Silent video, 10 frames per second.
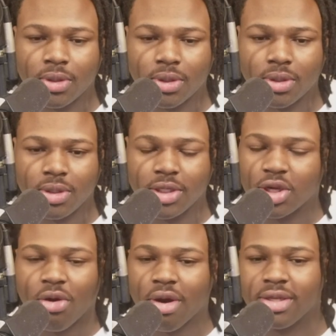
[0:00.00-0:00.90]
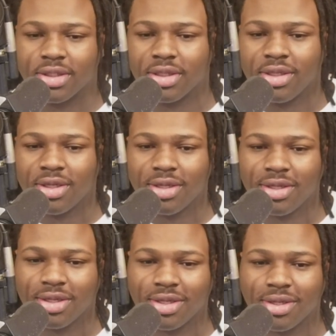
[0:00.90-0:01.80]
It's crazy,
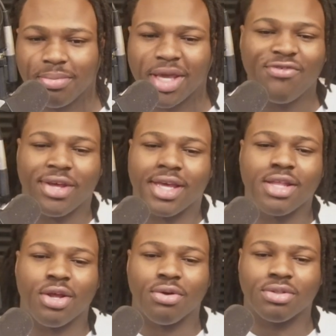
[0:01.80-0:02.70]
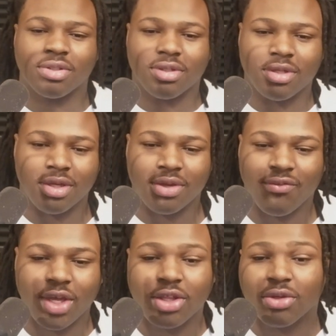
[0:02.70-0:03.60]
but he forget those,
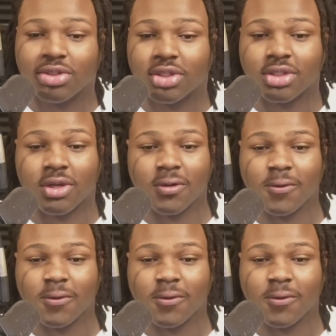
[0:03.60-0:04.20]
get those years though.